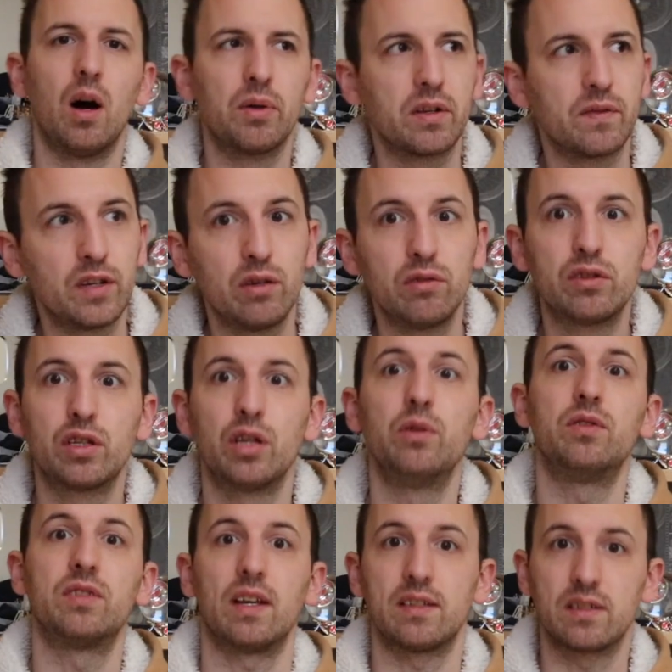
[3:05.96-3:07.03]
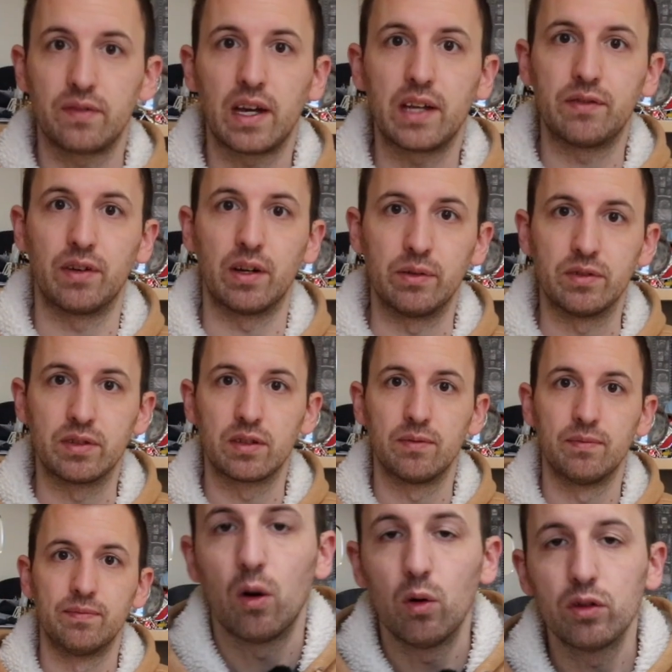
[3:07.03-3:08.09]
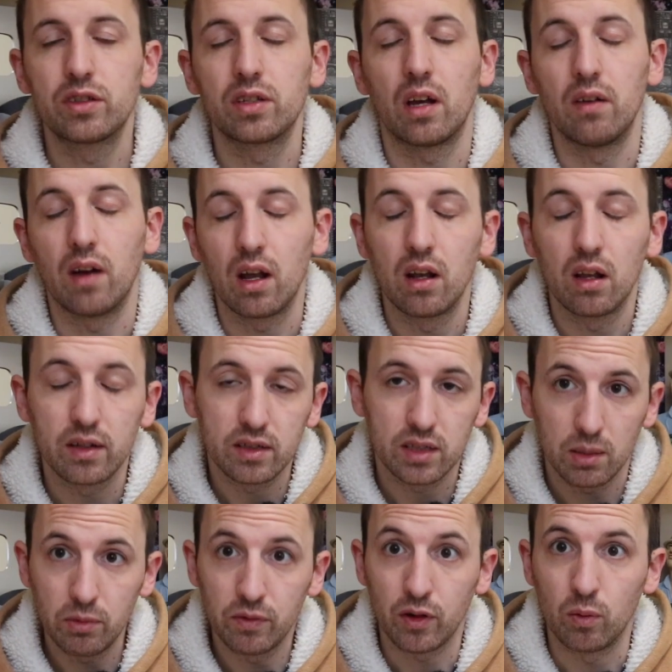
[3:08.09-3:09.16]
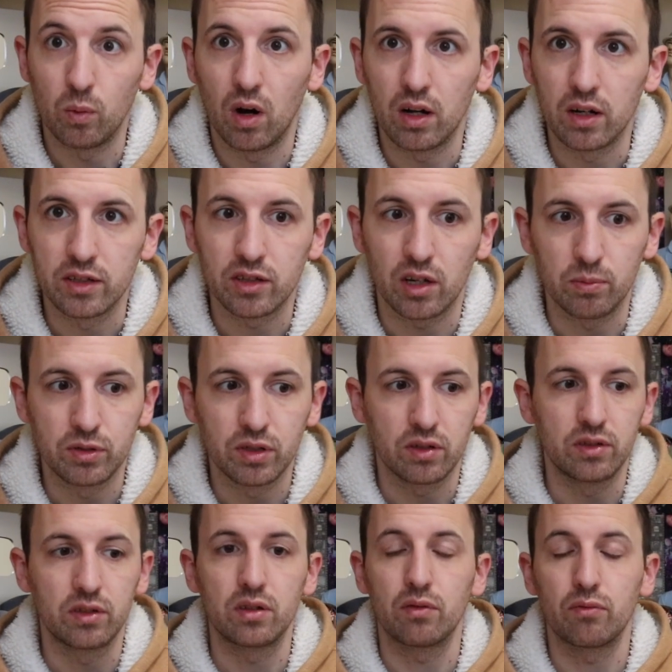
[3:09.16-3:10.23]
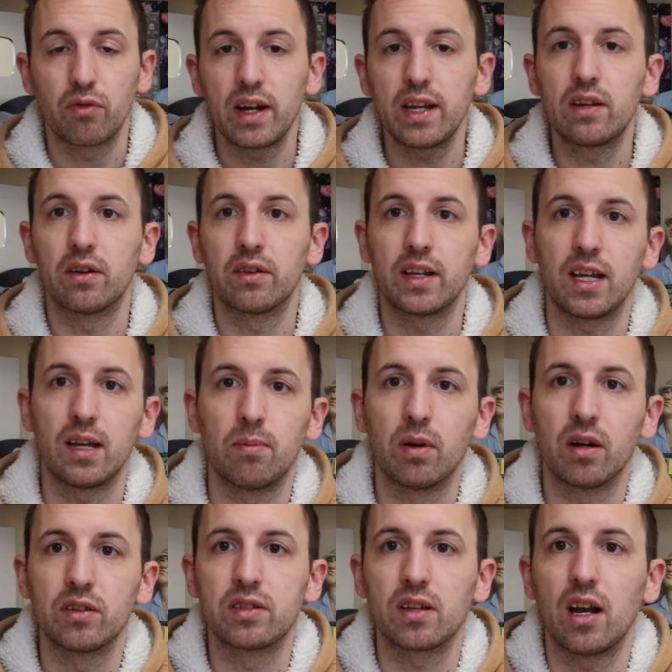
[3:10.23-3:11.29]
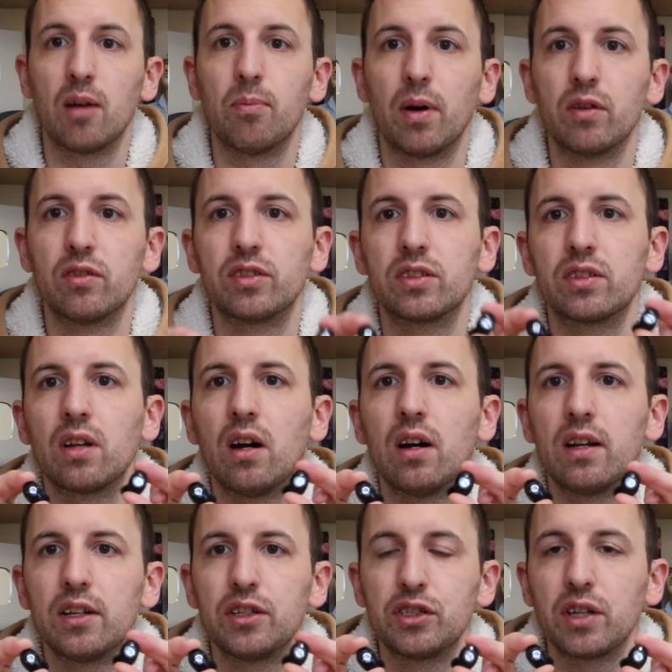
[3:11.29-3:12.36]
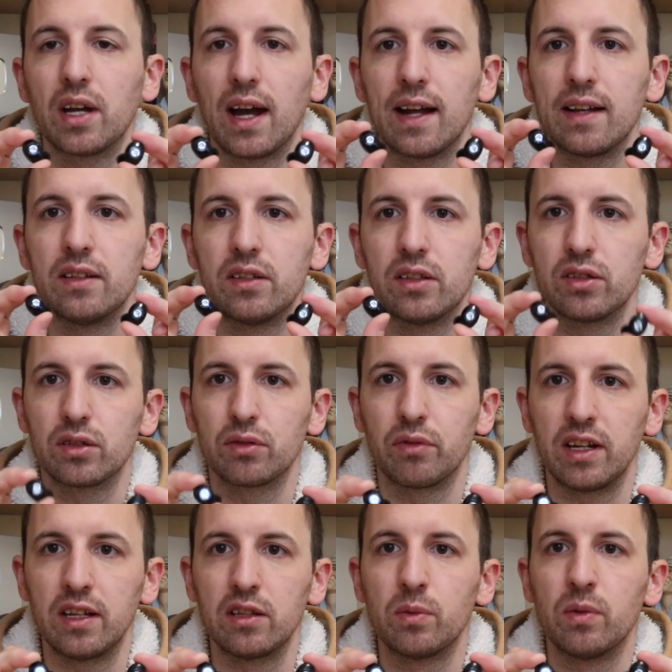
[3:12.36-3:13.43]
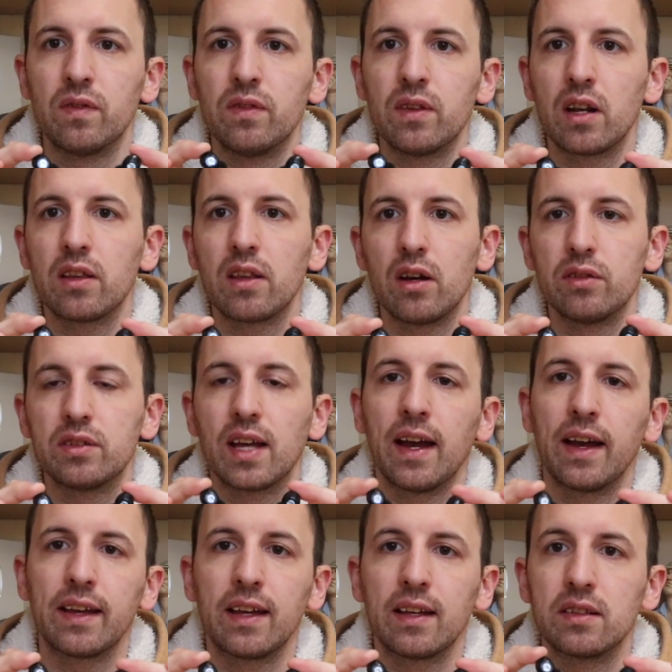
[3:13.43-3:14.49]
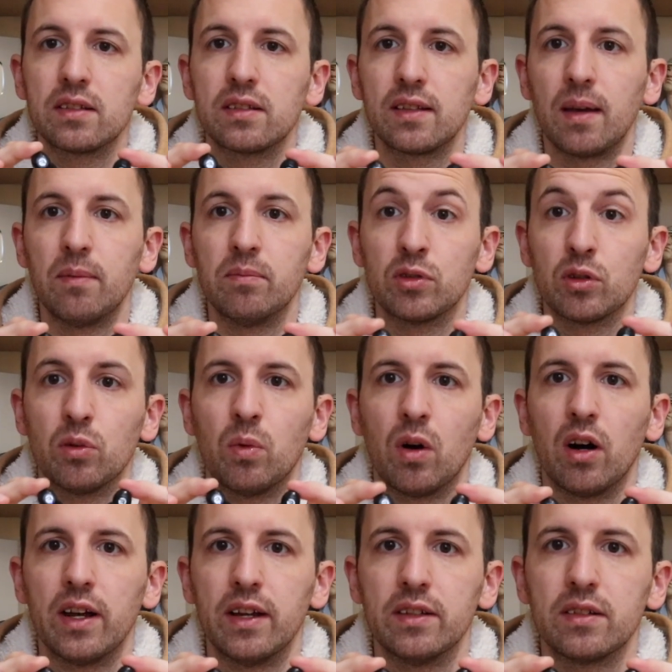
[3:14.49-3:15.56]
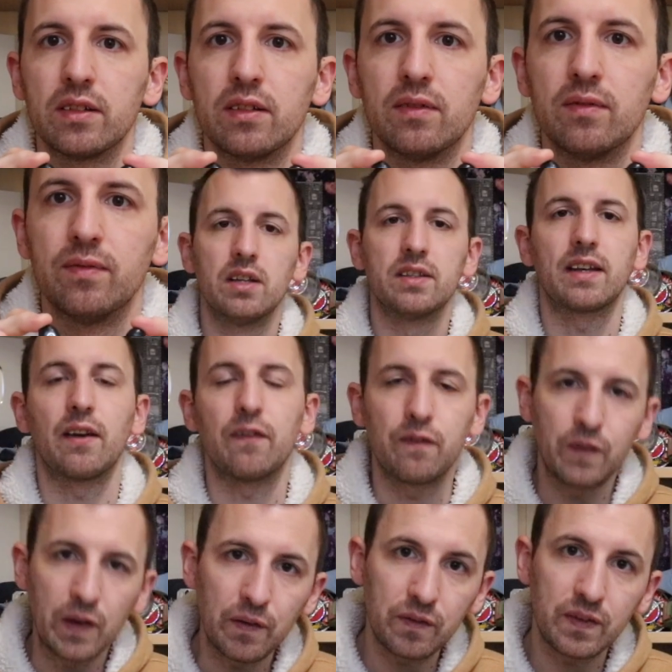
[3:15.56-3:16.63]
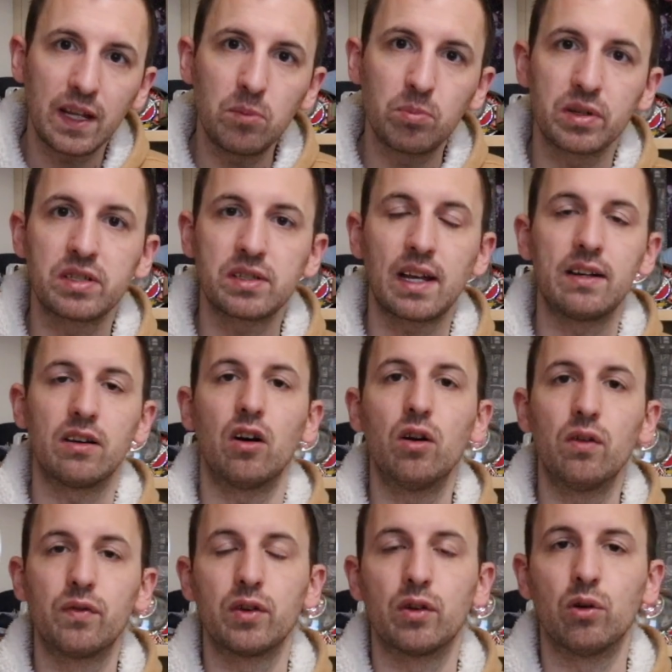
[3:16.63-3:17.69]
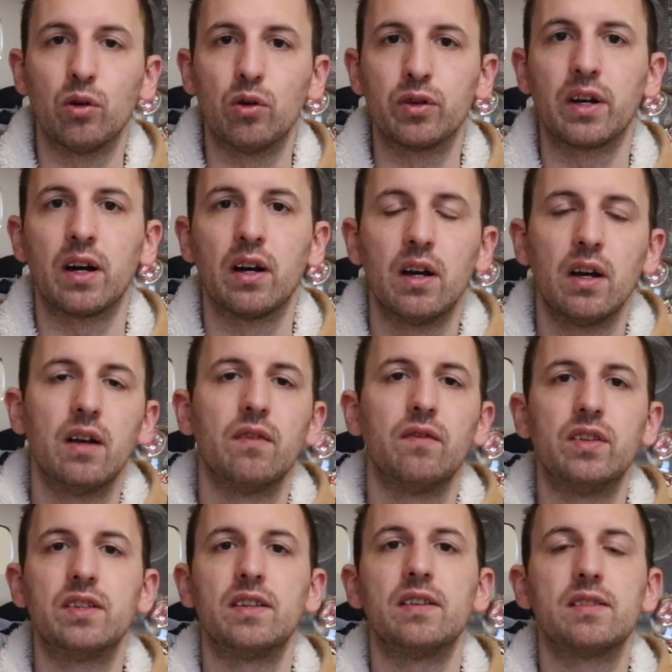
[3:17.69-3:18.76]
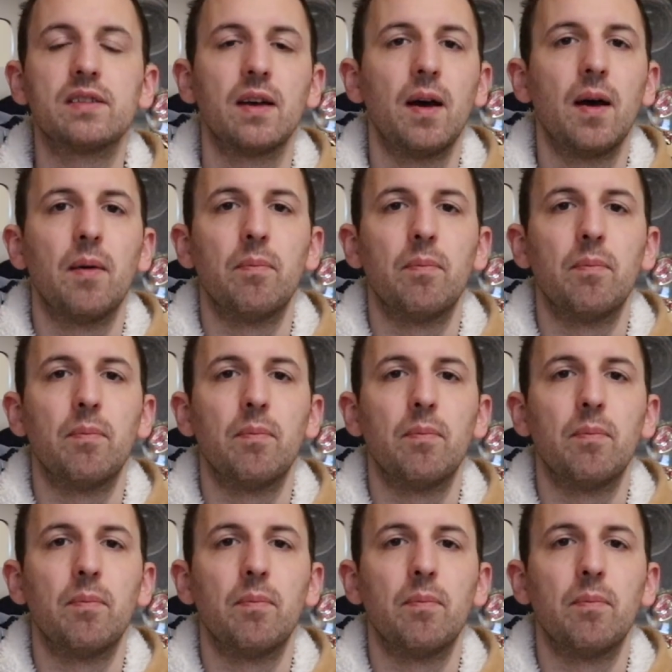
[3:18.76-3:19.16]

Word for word: I would have used two sets of headphones. Also, unlike some of your wireless options, Raycon earbuds are both stylish and discreet with none of those hanging stems or wires. To get 15% off your order, visit